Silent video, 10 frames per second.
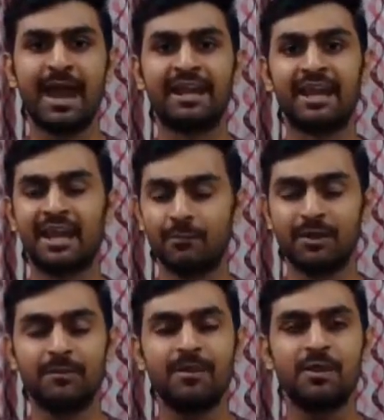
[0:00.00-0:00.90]
and
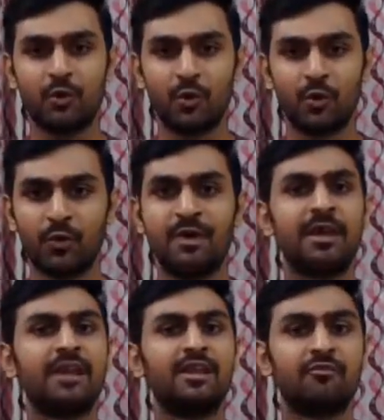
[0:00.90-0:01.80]
helping me grow
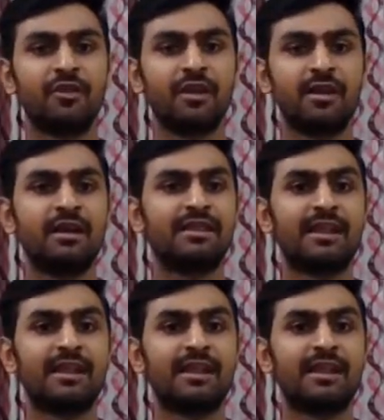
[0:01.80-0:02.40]
in a way